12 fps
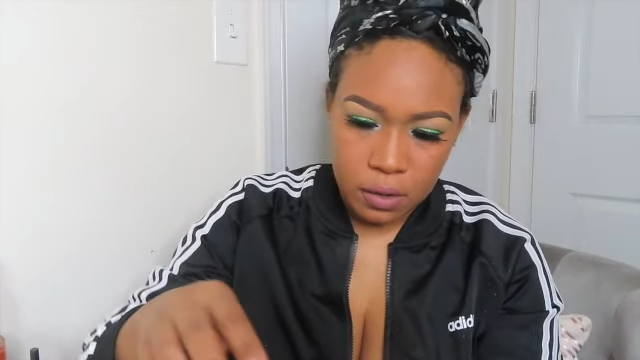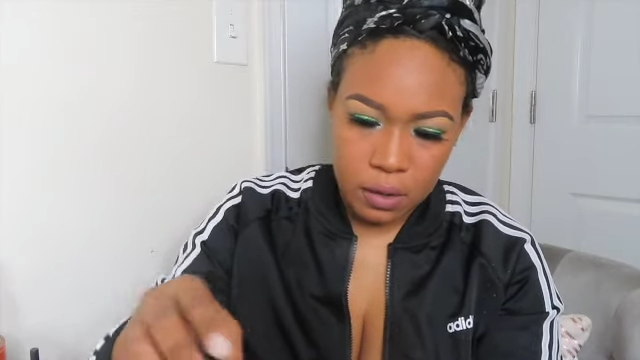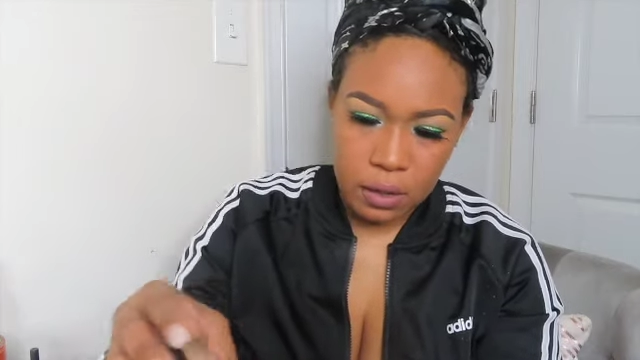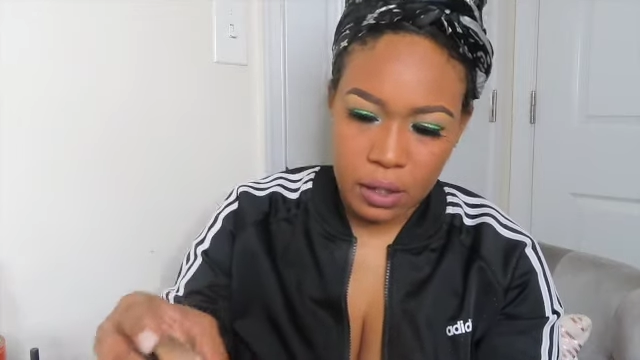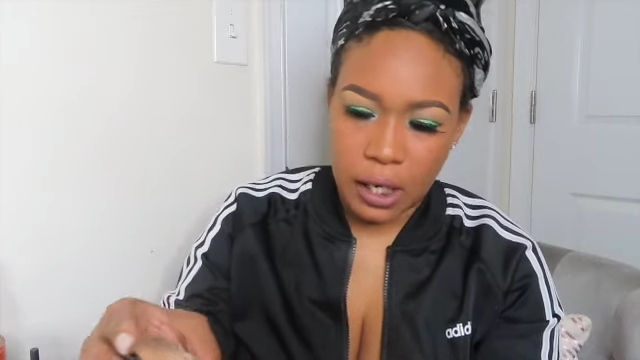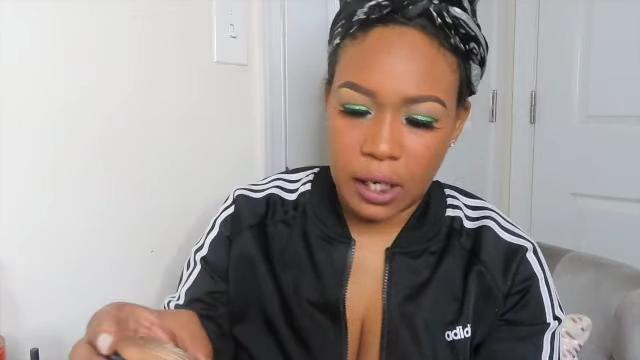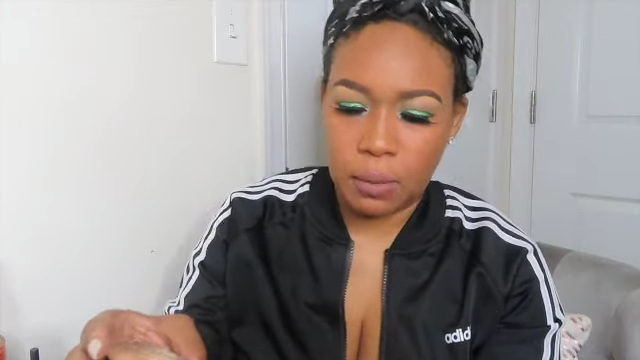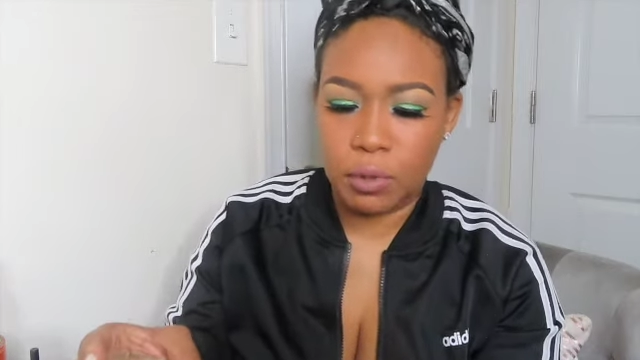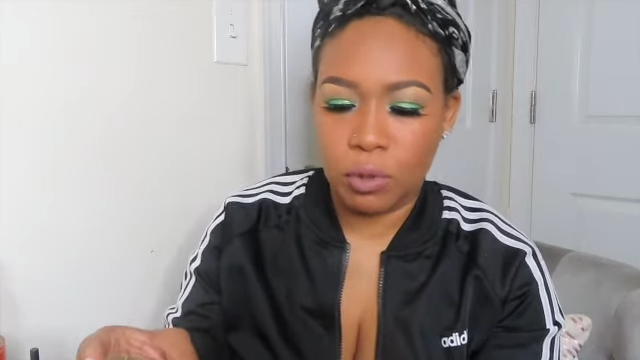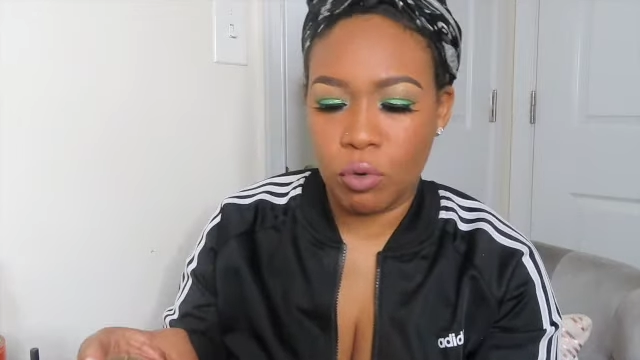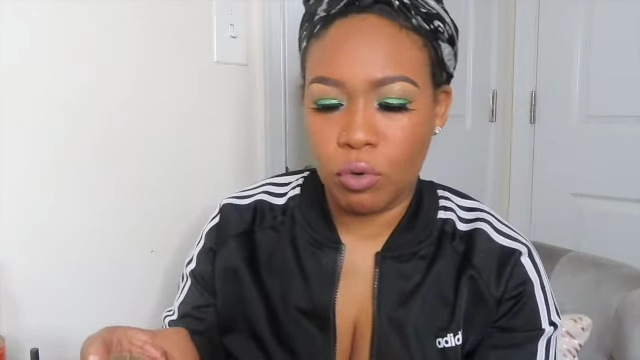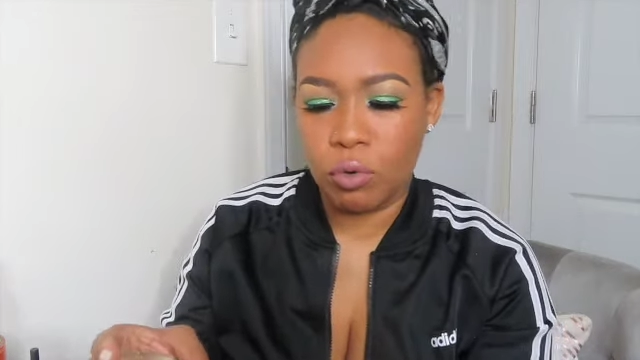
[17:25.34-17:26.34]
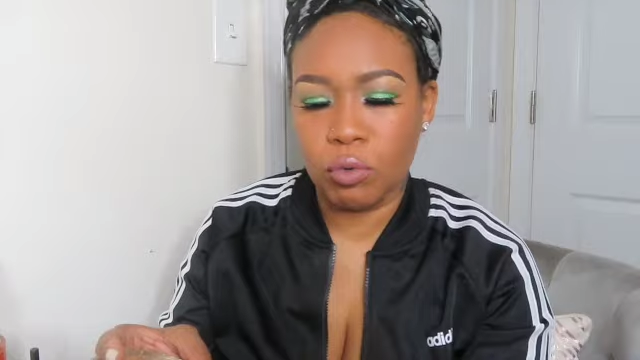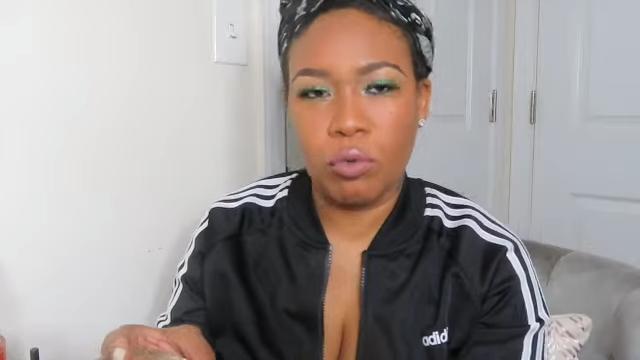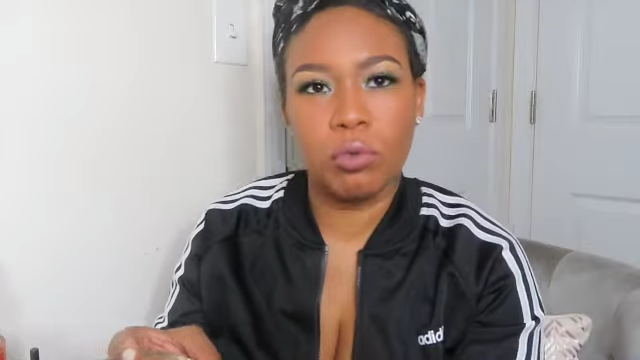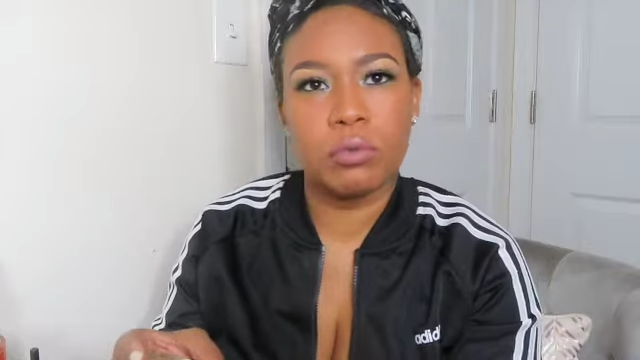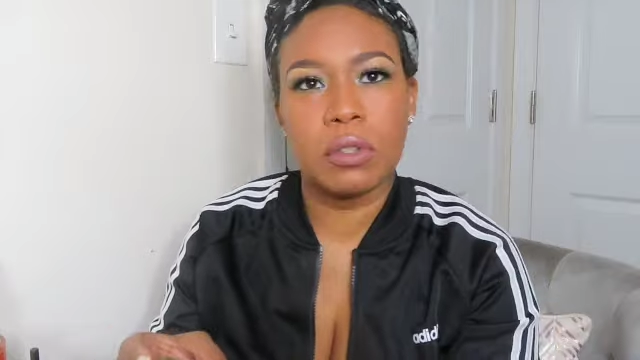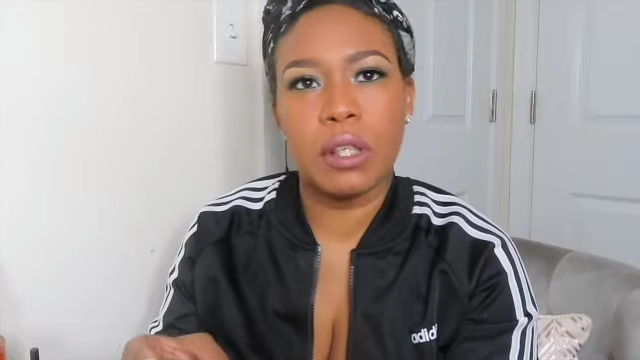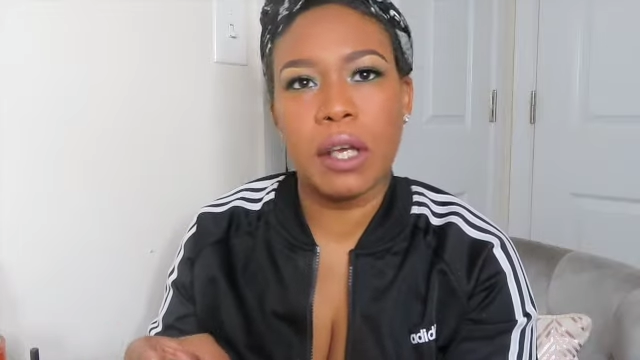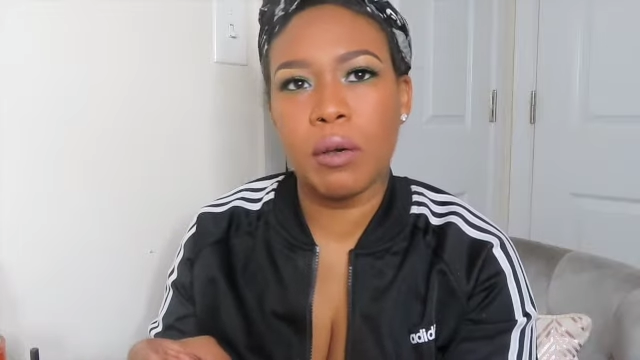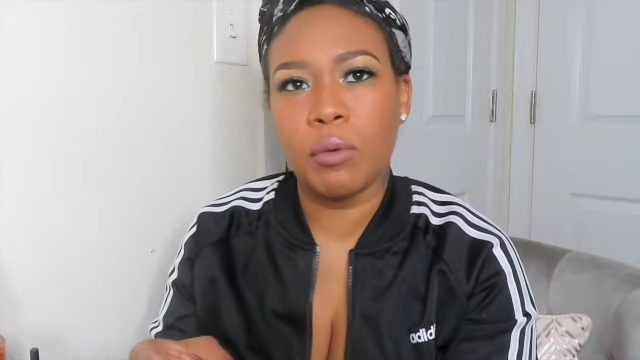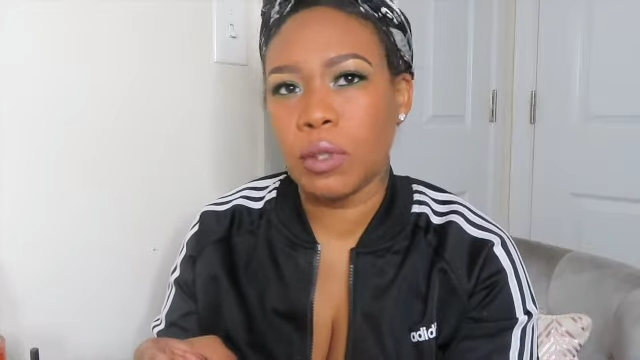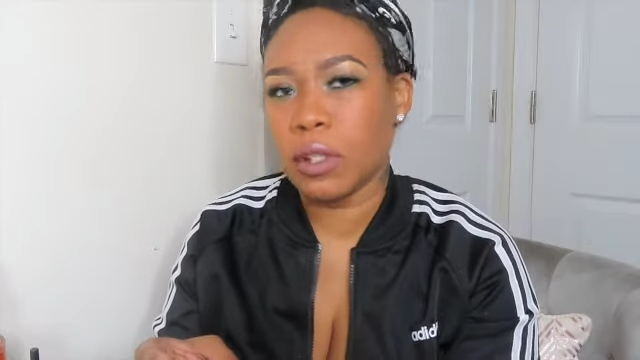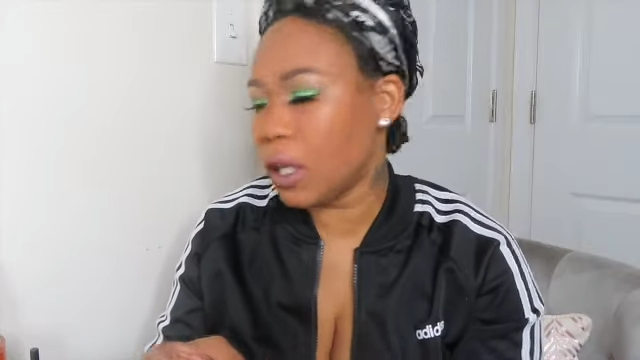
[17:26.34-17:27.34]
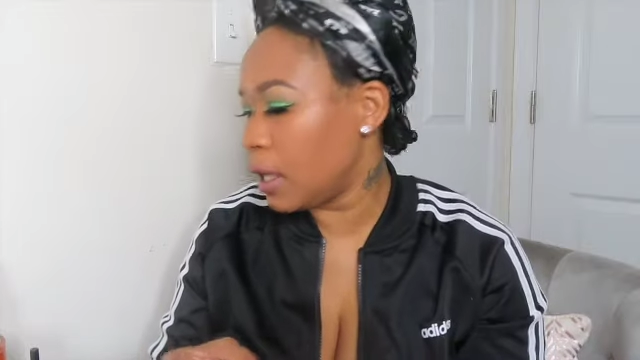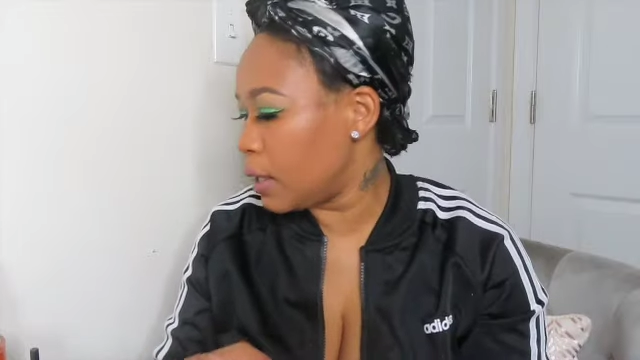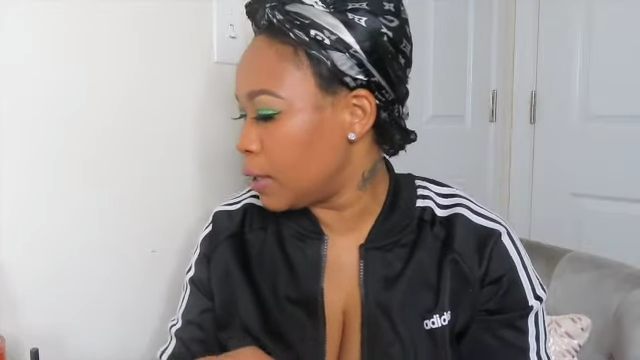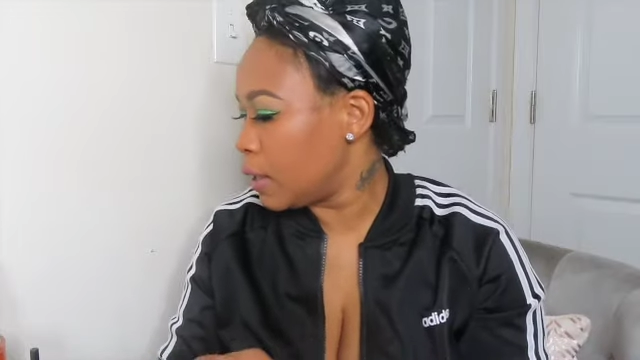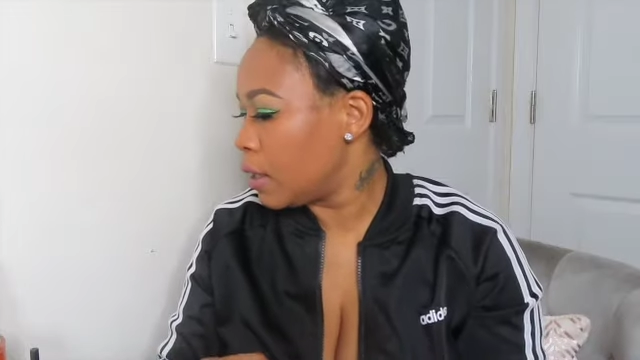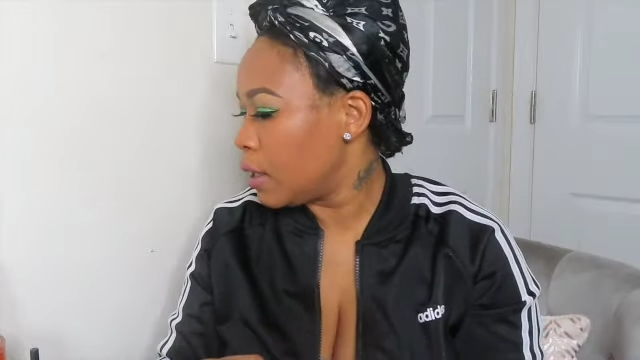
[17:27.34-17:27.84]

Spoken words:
Light up the whole town with that.